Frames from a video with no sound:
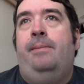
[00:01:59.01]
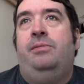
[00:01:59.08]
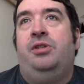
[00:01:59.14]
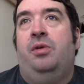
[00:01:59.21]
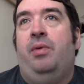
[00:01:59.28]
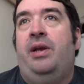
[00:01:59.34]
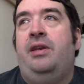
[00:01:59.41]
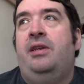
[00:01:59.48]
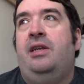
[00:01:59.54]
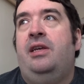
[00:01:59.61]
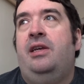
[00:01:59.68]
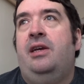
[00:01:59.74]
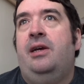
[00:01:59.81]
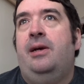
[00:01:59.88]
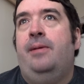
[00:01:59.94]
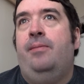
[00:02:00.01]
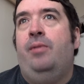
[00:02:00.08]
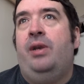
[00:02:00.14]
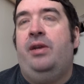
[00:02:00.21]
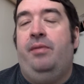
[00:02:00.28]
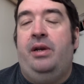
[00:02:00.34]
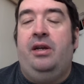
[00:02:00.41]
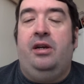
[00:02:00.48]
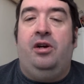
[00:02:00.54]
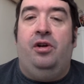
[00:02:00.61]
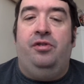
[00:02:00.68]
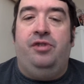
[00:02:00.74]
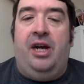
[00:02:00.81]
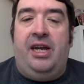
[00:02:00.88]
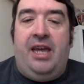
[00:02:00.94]
So when the
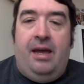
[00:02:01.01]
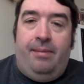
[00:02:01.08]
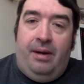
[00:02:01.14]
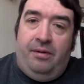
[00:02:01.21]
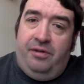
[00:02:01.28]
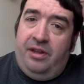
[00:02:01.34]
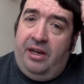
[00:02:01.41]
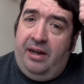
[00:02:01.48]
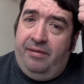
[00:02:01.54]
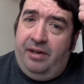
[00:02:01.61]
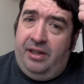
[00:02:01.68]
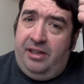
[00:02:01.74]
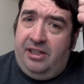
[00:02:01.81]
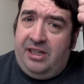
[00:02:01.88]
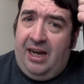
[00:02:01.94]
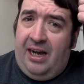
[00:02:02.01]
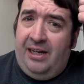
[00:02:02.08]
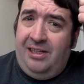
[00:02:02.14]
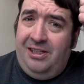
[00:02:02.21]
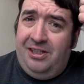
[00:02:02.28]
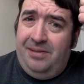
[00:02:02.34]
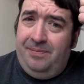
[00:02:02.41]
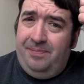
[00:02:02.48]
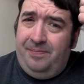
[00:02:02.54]
contract came in for The Devil in Disguise,